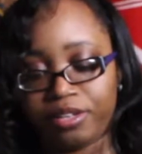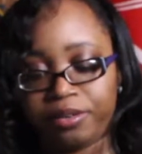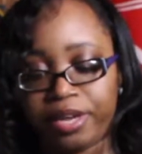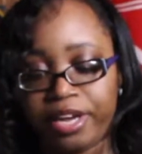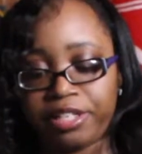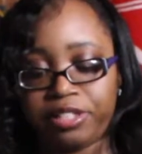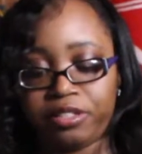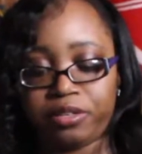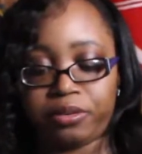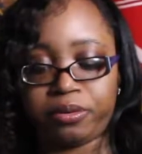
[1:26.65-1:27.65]
Okay,
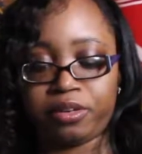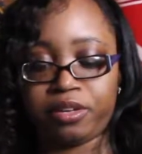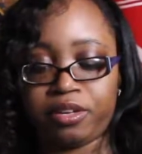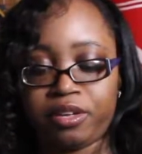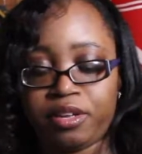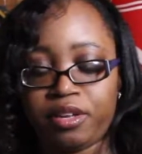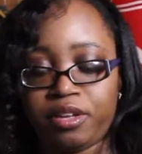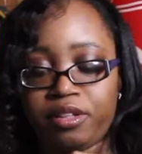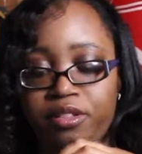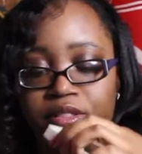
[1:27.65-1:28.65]
so
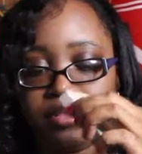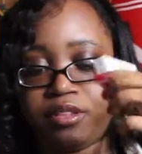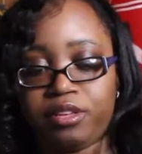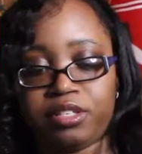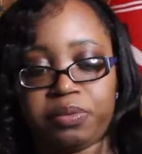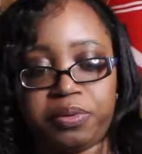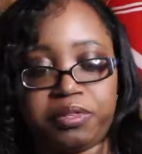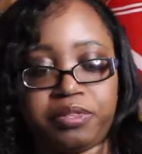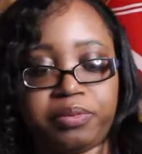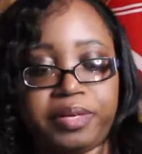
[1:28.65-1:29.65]
this is
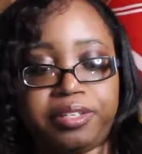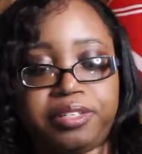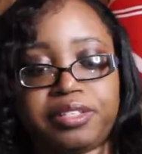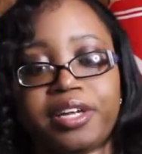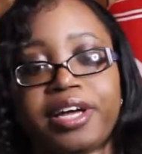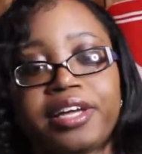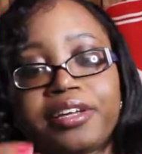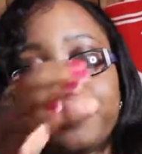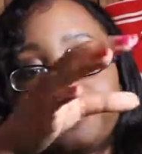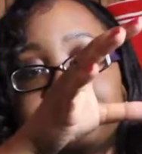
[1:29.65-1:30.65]
what it looks like.